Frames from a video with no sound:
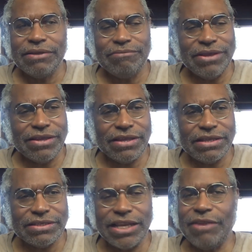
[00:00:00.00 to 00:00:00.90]

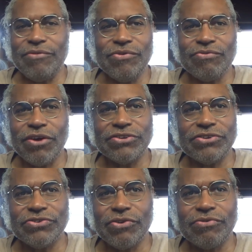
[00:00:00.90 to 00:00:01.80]
Because anyone who's watched a
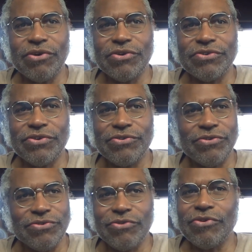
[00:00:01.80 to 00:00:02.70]
Joe Rogan show
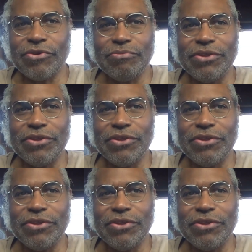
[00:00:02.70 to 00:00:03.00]
knows Joe Rogan